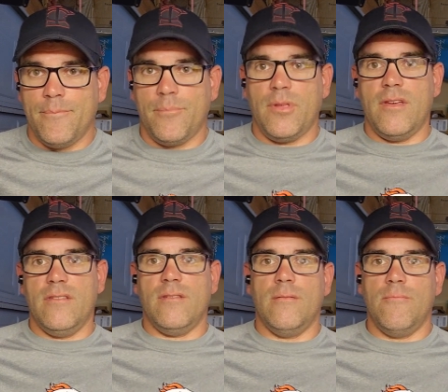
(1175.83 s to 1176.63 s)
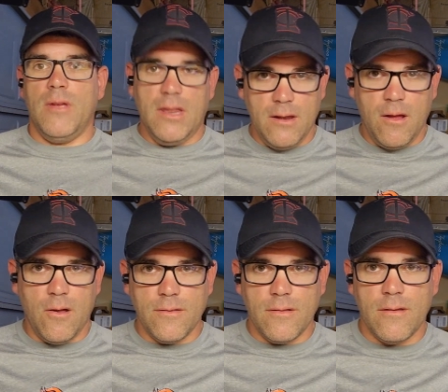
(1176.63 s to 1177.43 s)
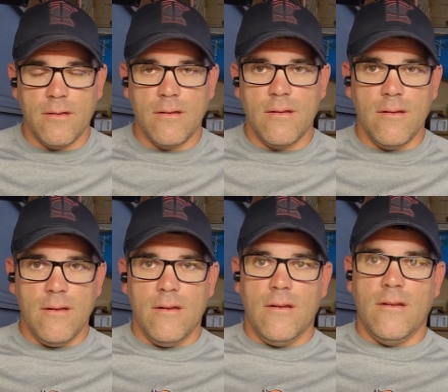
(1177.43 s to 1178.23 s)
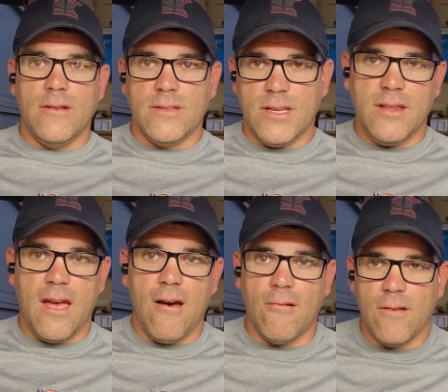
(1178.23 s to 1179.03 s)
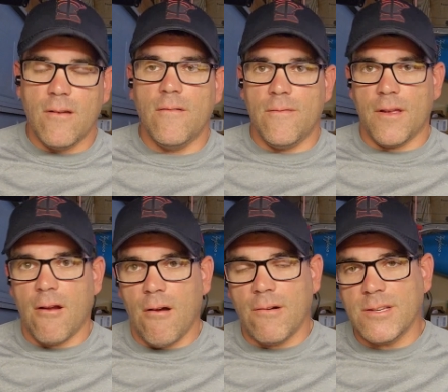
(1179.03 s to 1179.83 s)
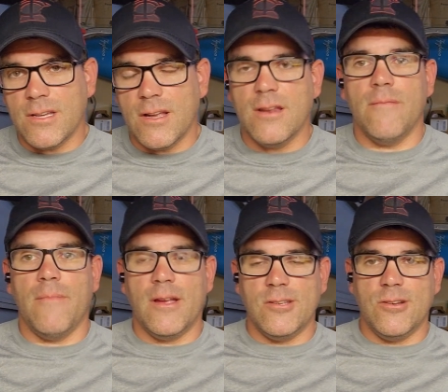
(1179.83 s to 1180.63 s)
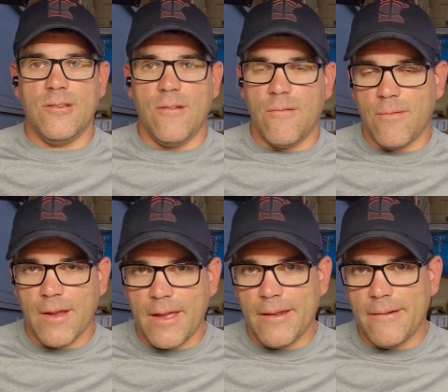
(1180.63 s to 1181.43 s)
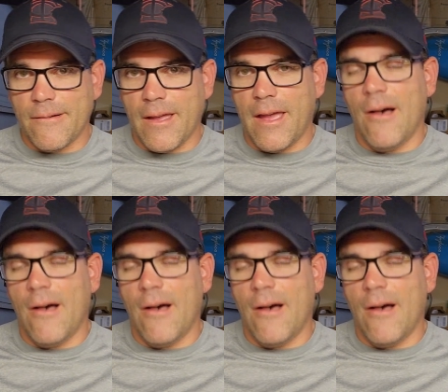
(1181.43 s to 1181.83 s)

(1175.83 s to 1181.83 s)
please be an adult, sit down, figure out what you need, make sure you don't forget it, okay?